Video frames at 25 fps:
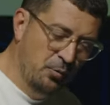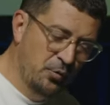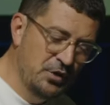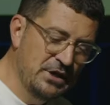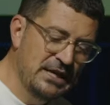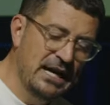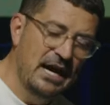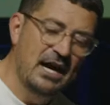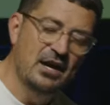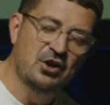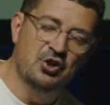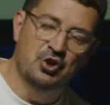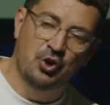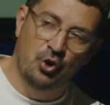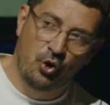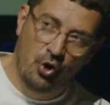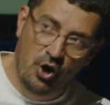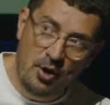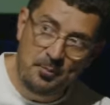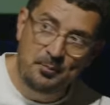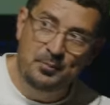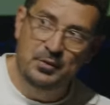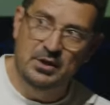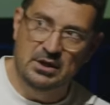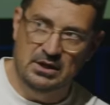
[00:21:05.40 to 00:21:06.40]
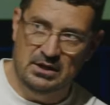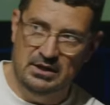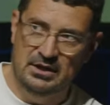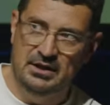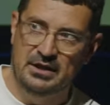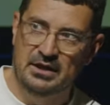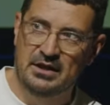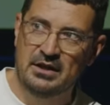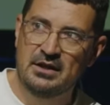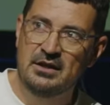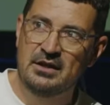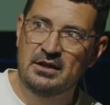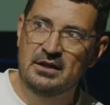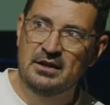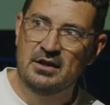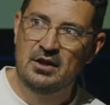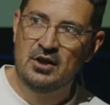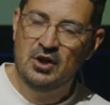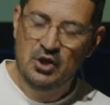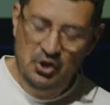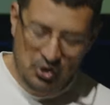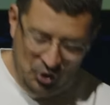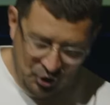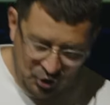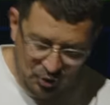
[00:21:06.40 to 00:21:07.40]
we are corporately
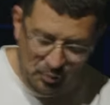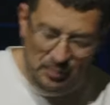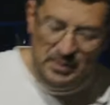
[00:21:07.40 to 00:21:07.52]
who